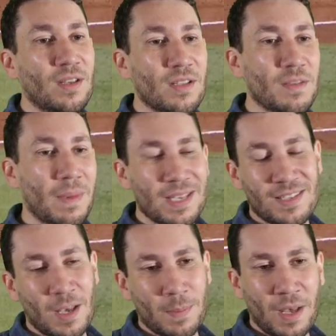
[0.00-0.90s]
to
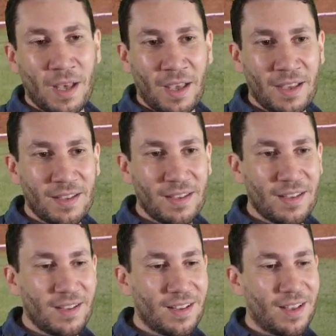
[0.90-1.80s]
mess up
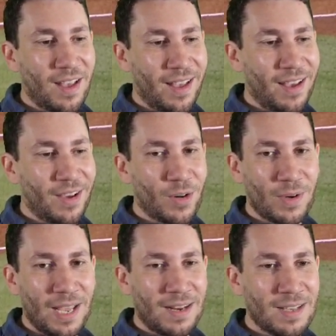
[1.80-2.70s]

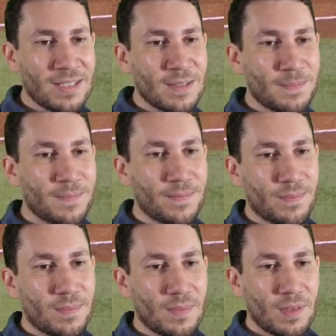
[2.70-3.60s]
Hernandez.
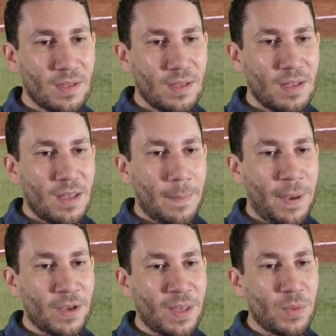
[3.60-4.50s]
And
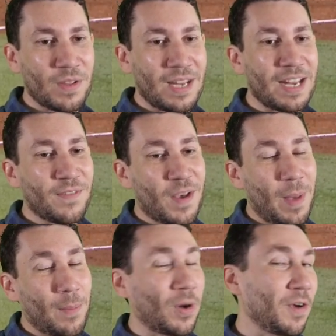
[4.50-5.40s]
paired that with a
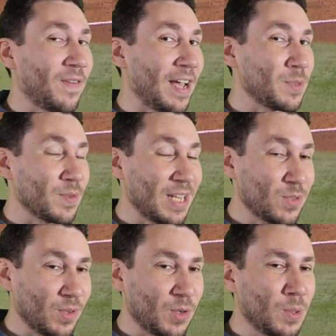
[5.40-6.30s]
95-mile-per-hour fastball, so
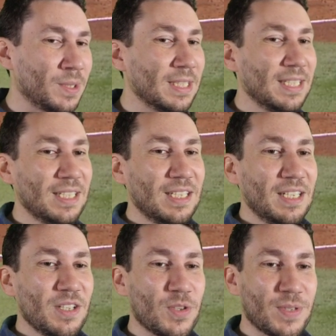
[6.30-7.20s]
that's really cool.
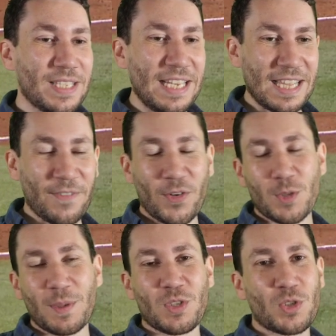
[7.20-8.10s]
So seeing that
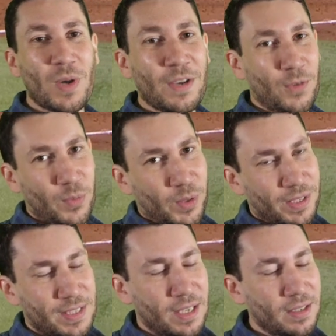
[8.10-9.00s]
first pitch strike free real
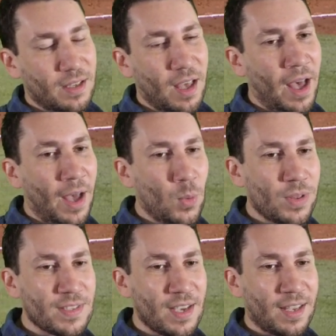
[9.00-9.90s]
estate
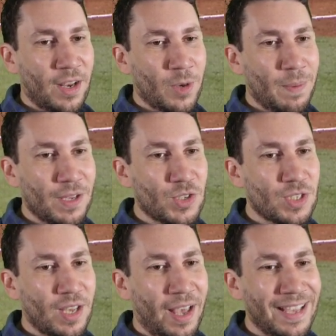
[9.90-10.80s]
with a secondary
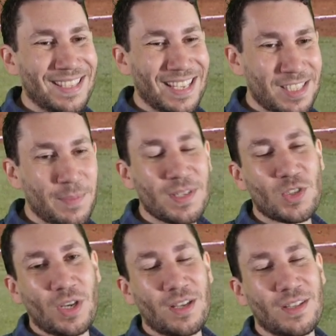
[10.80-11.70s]
pitch, it sets up this
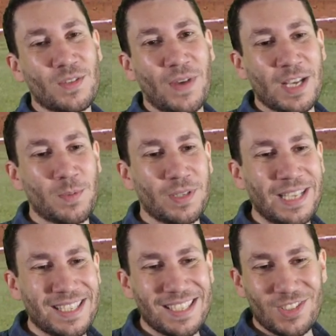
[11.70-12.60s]
fastball. And
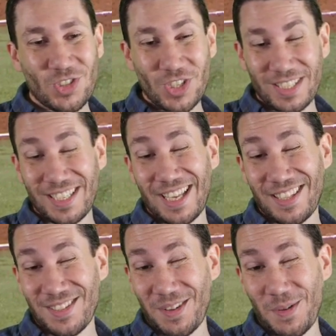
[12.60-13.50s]
yes, it just got
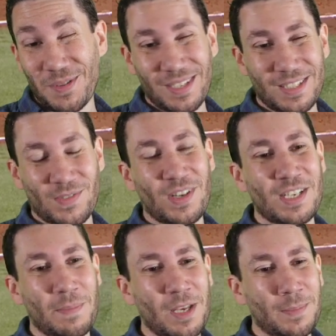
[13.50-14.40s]
the zone, and it's a very
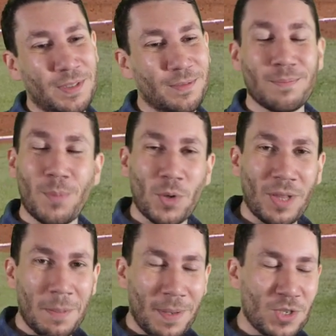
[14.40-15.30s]
debatable
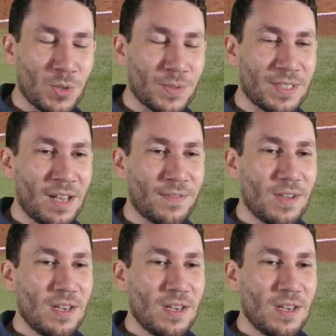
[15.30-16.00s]
borderline pitch. Cool stuff.